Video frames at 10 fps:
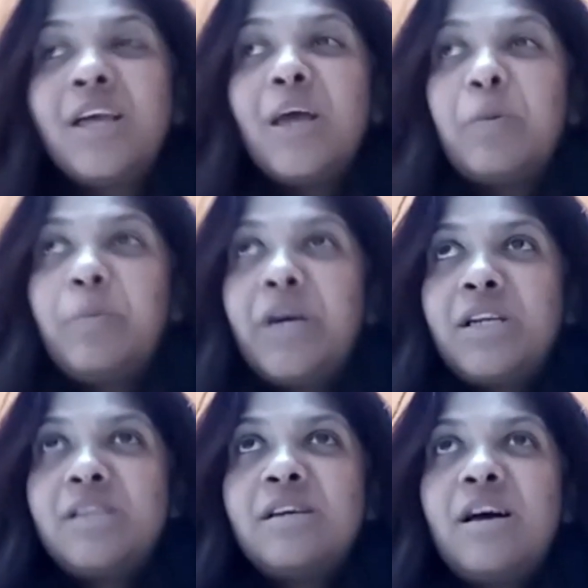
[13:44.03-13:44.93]
But
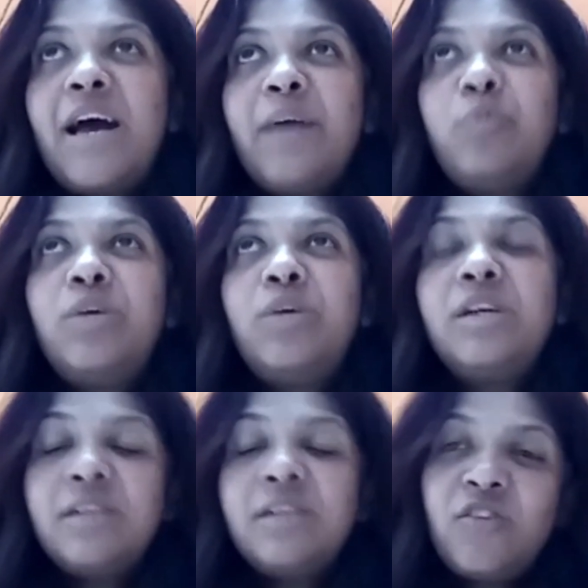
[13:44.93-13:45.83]
I would
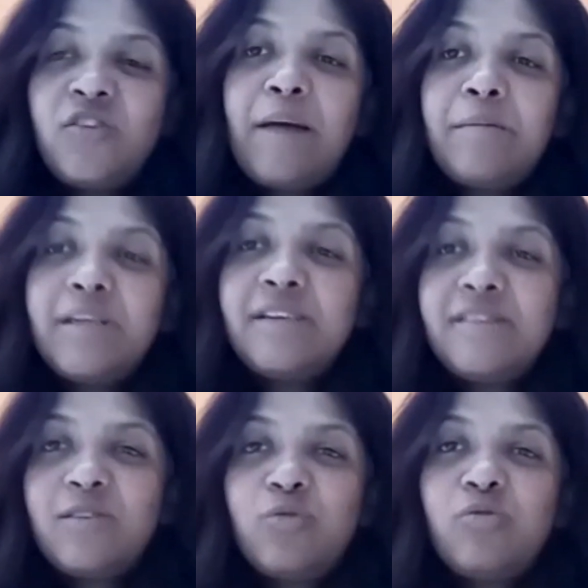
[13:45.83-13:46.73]
urge
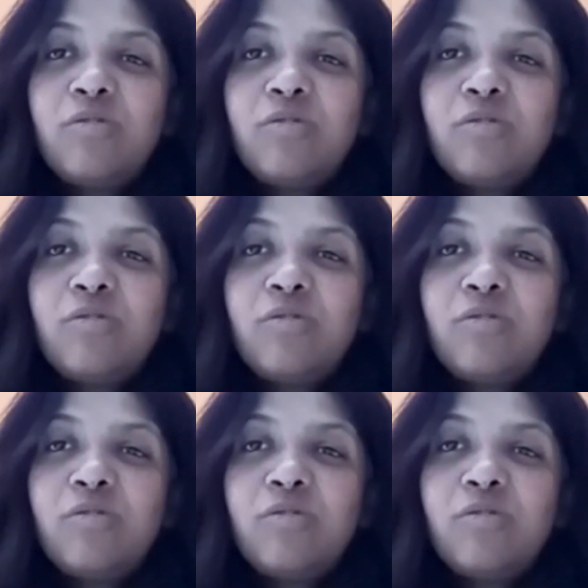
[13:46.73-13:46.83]
families to